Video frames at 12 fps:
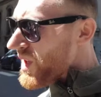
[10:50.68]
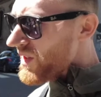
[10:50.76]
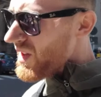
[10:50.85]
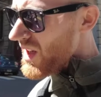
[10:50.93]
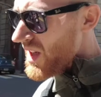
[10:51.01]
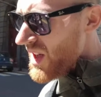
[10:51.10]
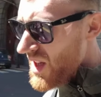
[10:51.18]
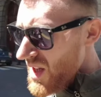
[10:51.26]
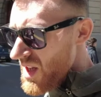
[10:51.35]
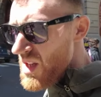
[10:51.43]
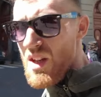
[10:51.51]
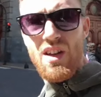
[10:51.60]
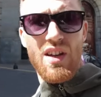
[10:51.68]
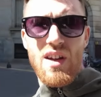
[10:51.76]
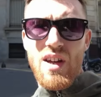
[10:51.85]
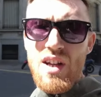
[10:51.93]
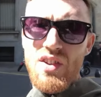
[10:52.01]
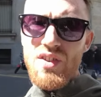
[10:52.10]
windy.
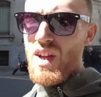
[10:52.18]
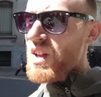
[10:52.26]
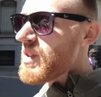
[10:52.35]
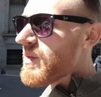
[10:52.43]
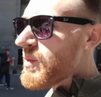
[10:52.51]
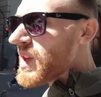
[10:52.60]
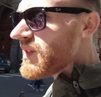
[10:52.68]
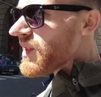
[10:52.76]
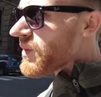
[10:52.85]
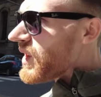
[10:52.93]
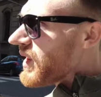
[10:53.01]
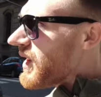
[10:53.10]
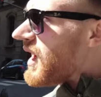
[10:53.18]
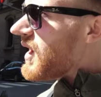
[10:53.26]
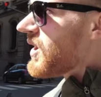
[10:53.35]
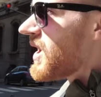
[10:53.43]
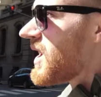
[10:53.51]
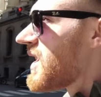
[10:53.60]
It's the end of winter right
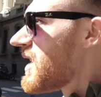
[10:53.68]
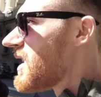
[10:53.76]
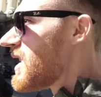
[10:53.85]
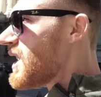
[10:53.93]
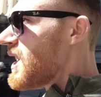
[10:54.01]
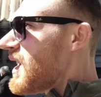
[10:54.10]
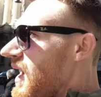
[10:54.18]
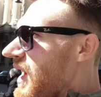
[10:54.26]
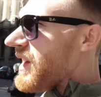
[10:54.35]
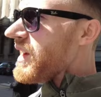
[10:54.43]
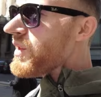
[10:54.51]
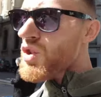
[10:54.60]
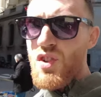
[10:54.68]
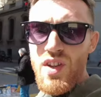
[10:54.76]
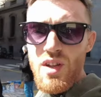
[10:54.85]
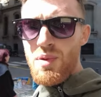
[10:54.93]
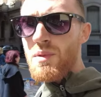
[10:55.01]
now. And yeah, you should see the